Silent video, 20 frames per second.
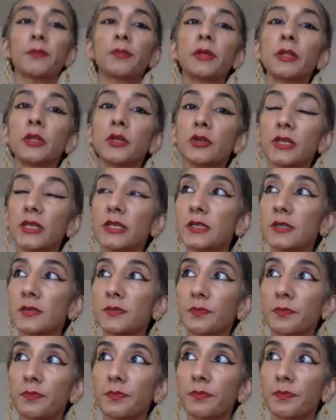
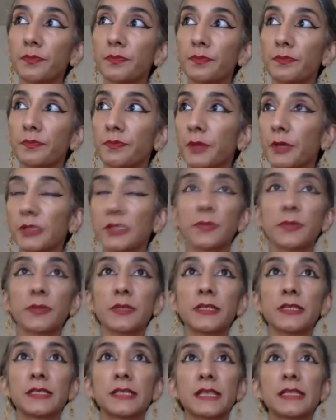Polonius,
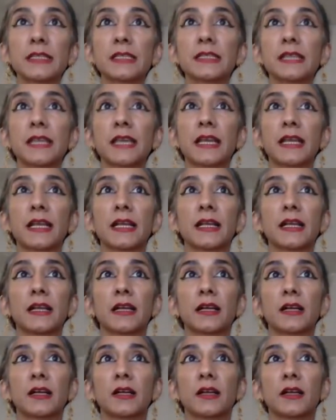possibly sensing
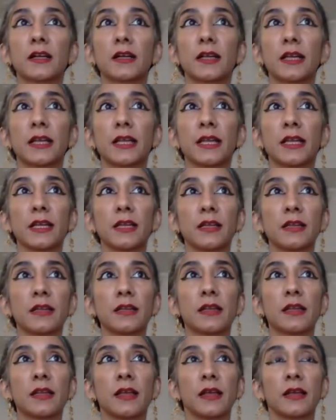
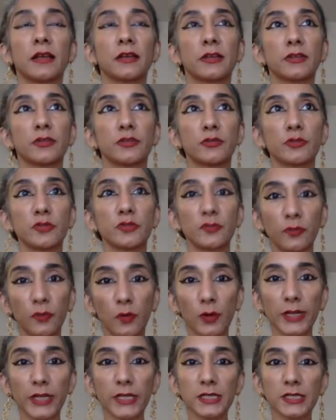in Gertrude's
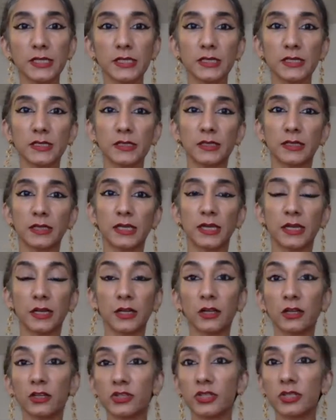voice the
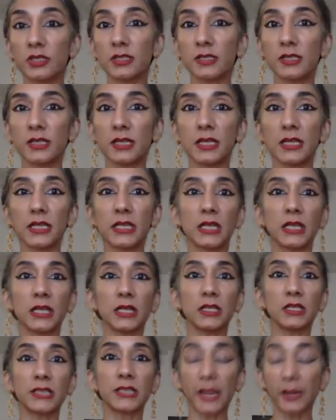urgency,
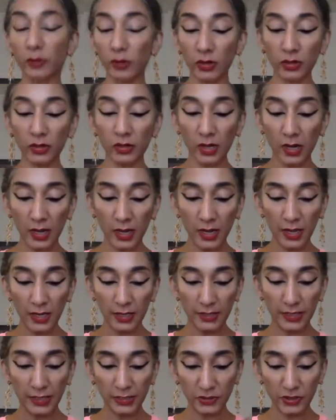the terror
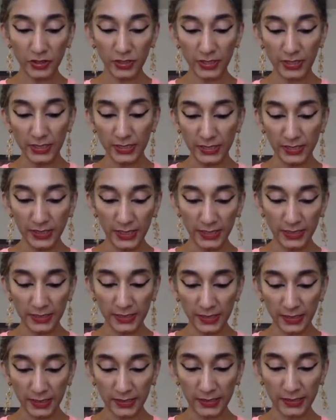that
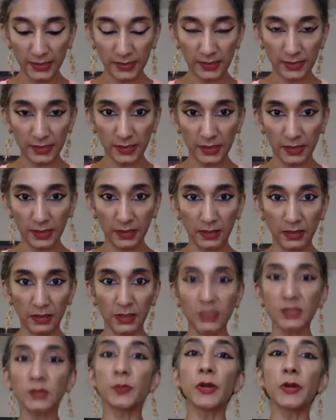she is
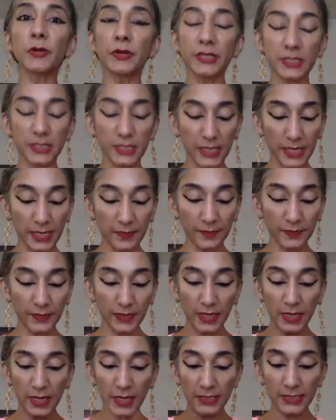experiencing,
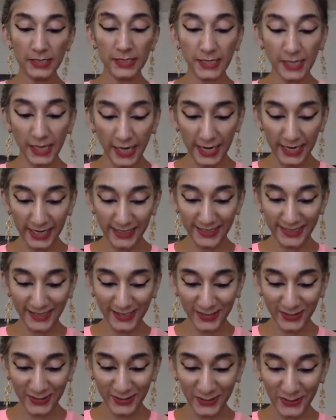
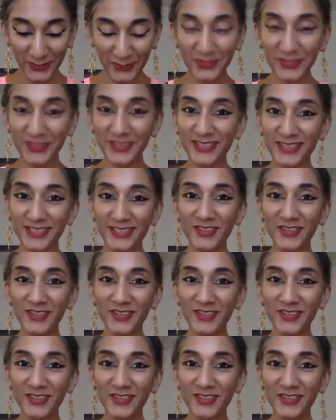decides to